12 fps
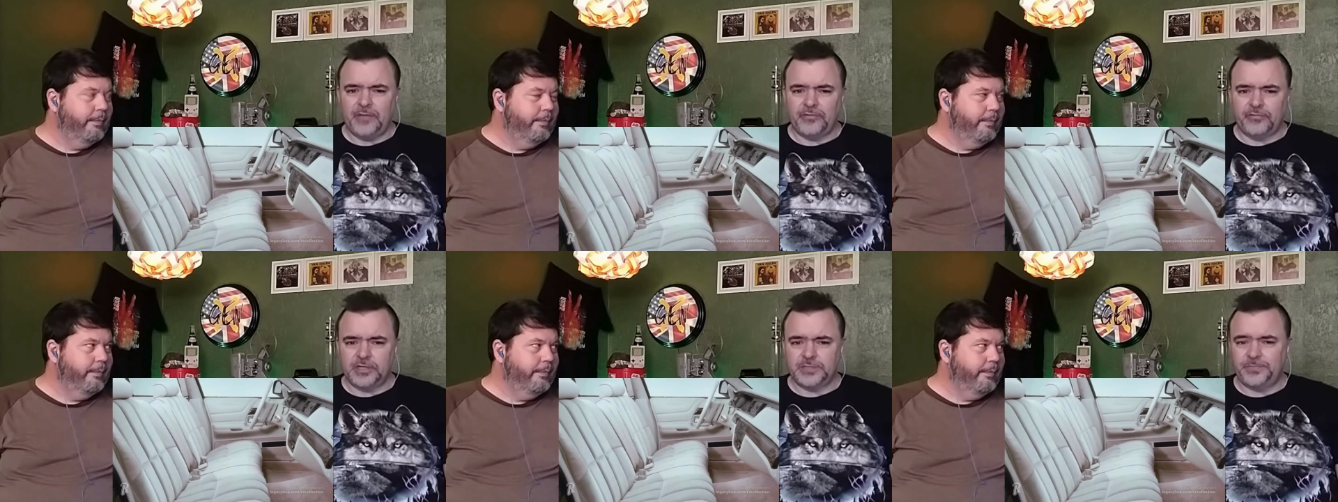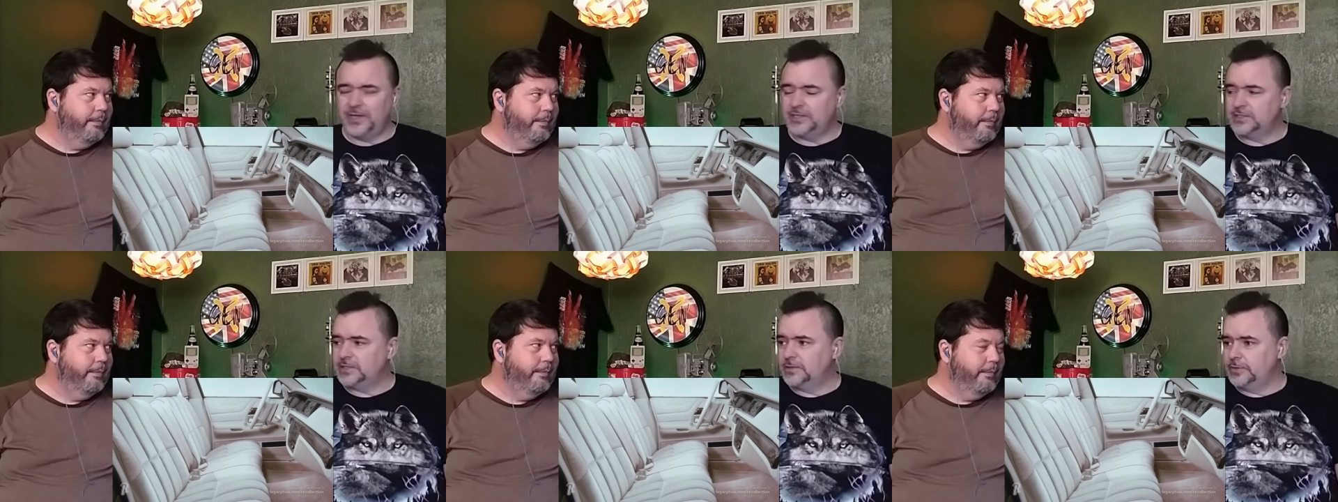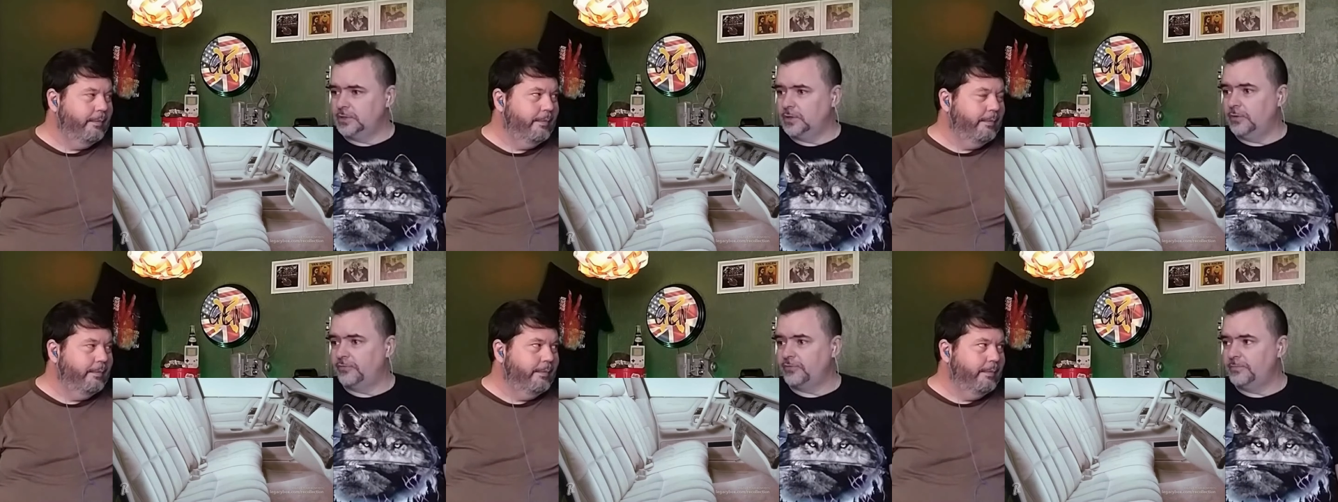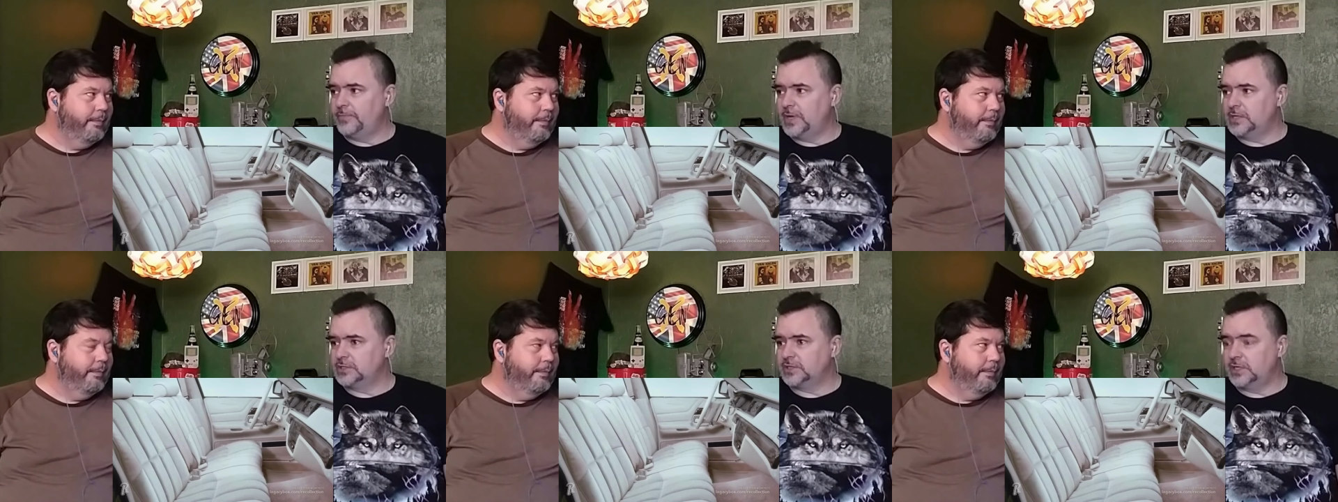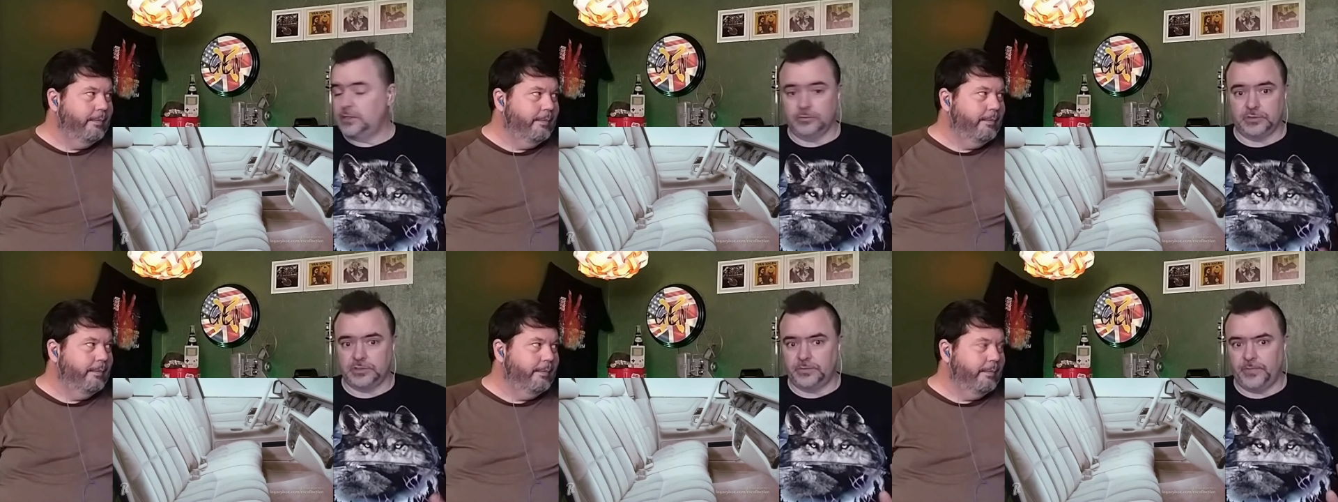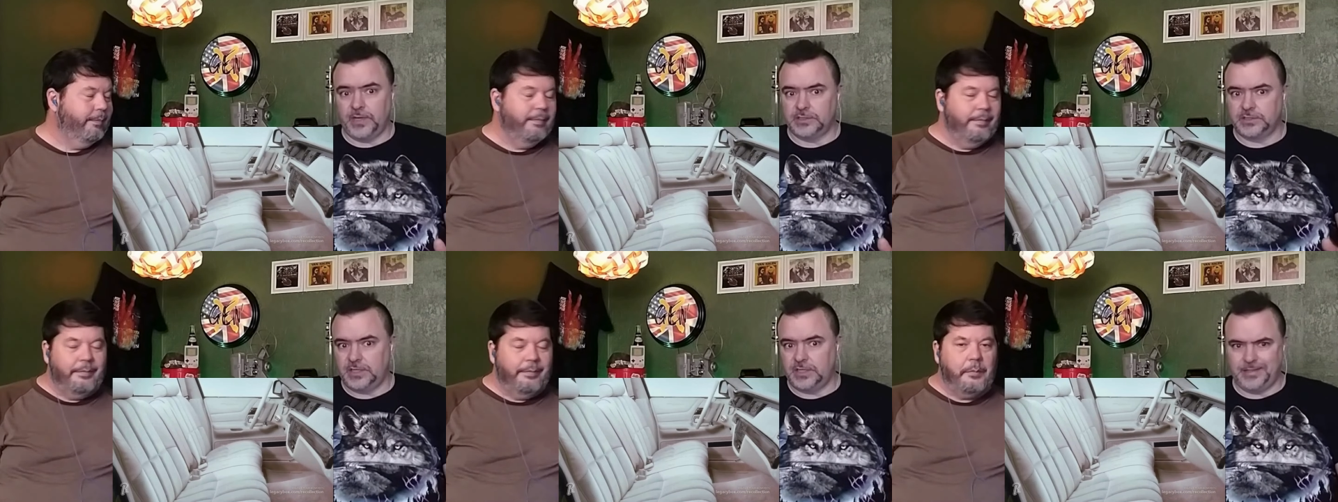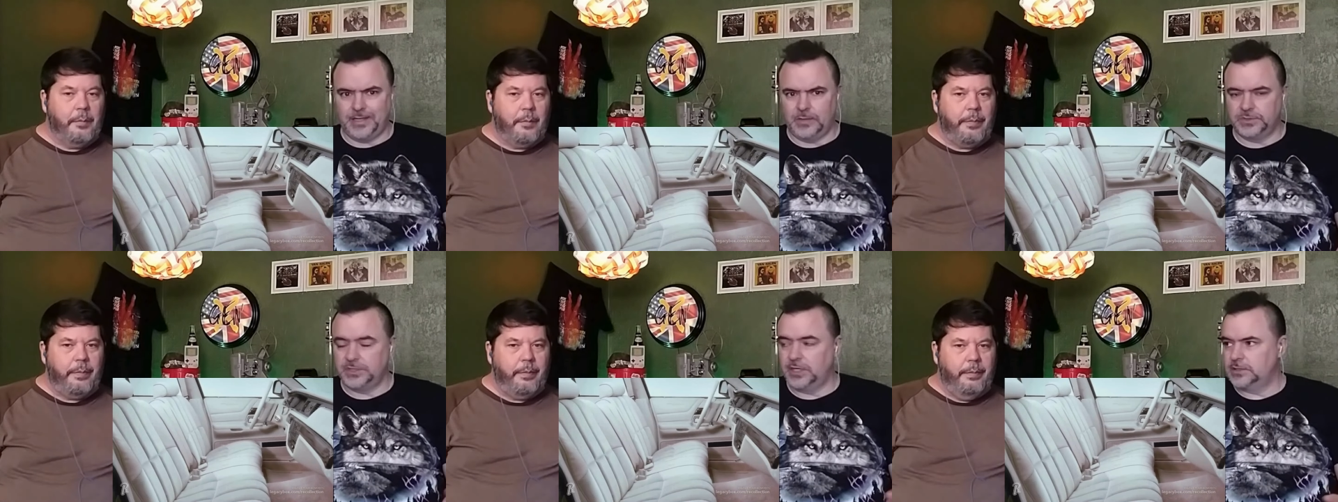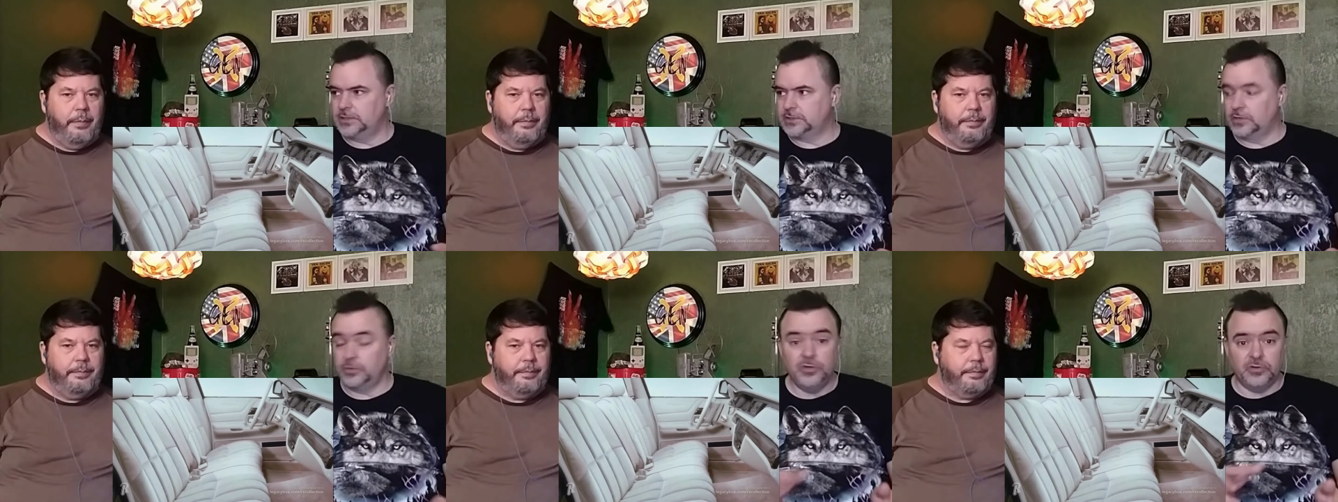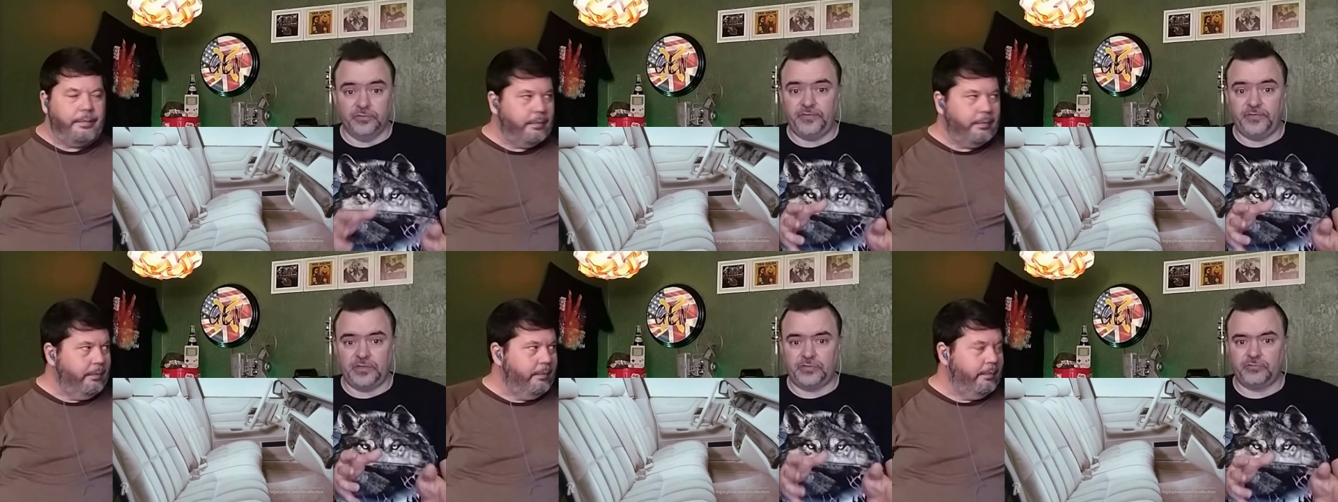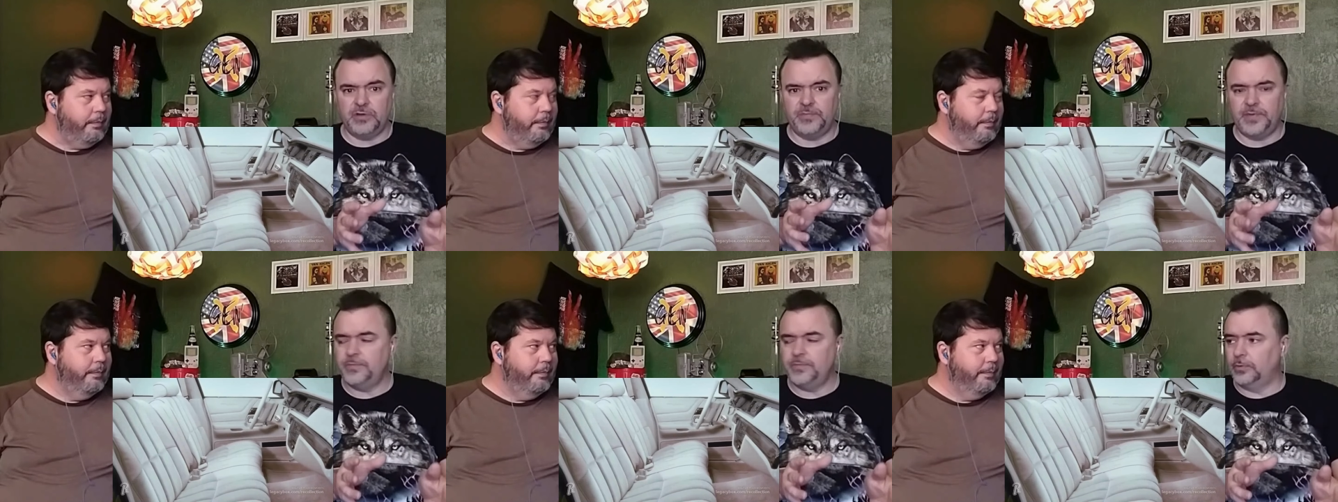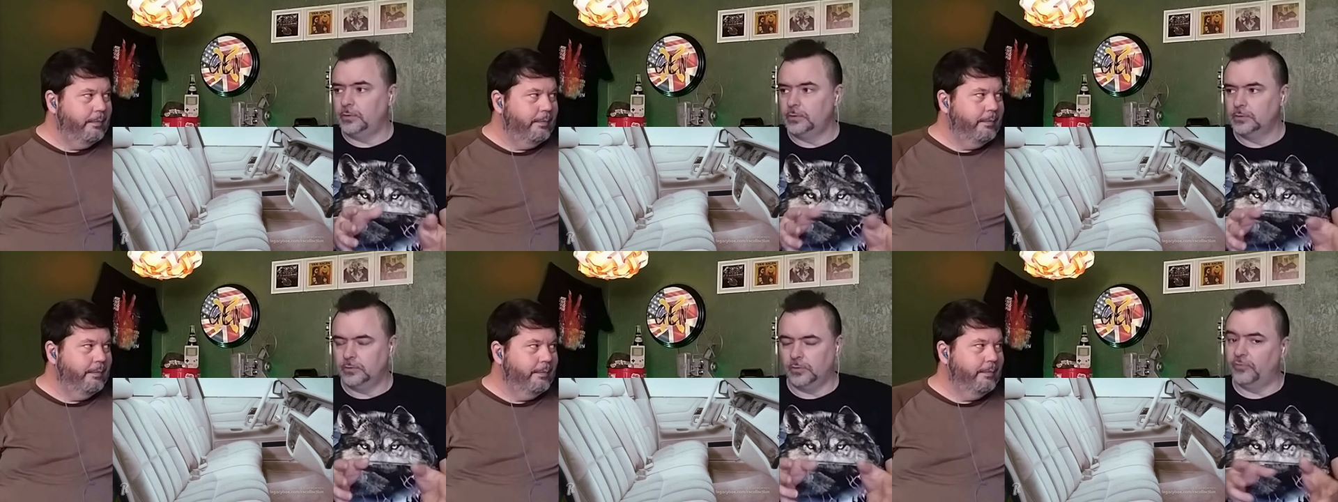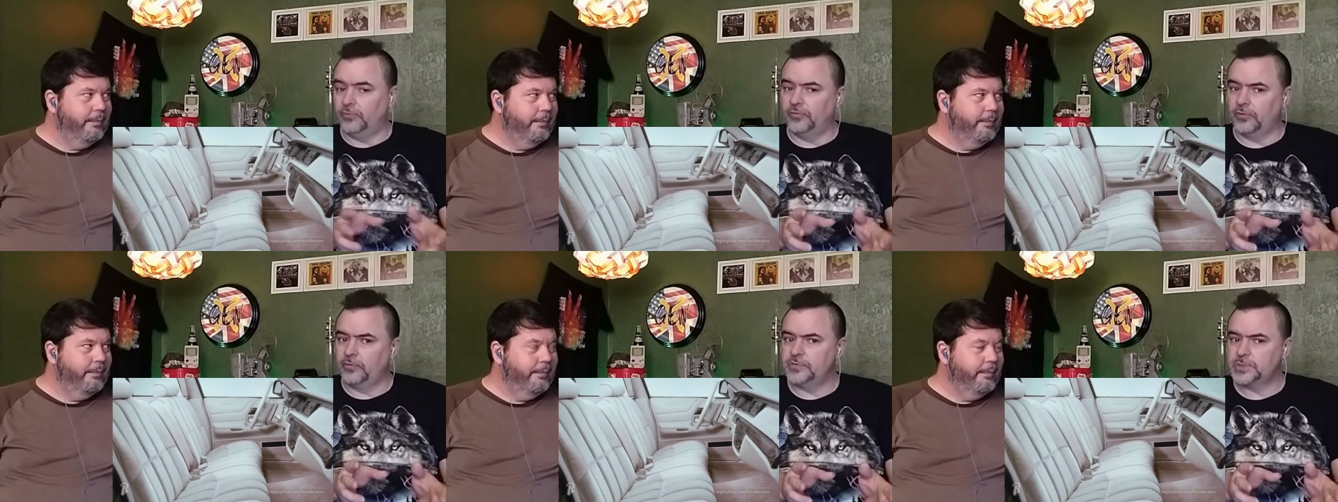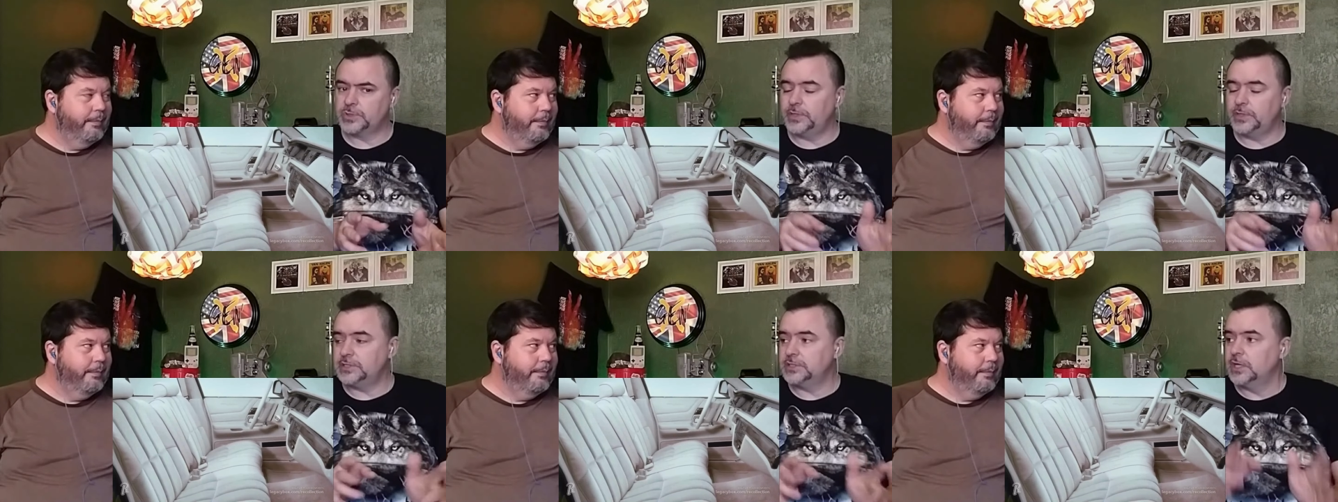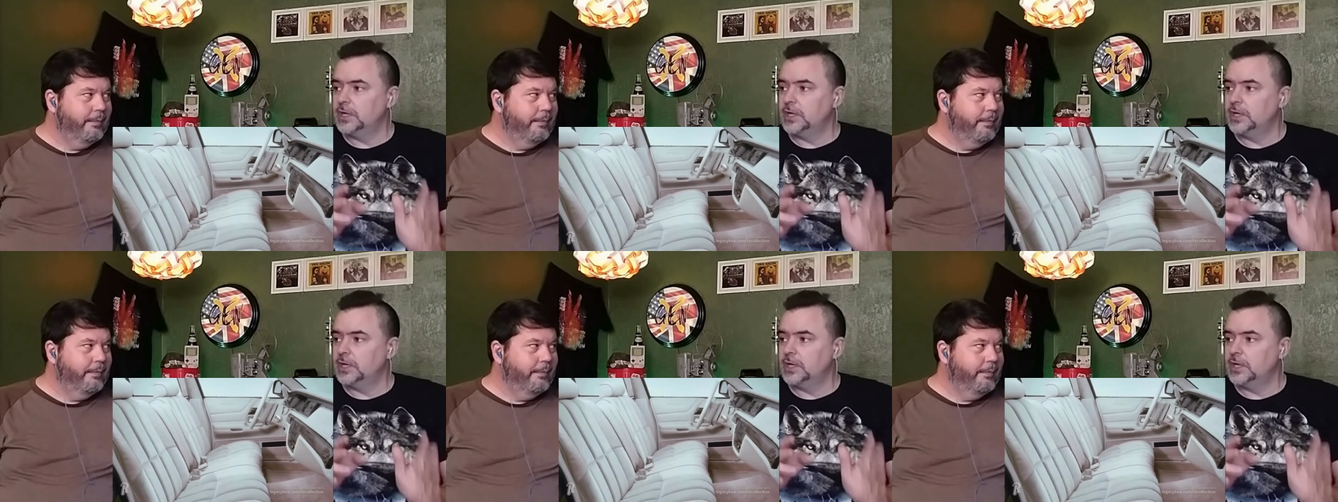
Speaker 1: front bench, you know, a front bench seat or just a bench seat, and that was it. So you can fit three people or four if you squeeze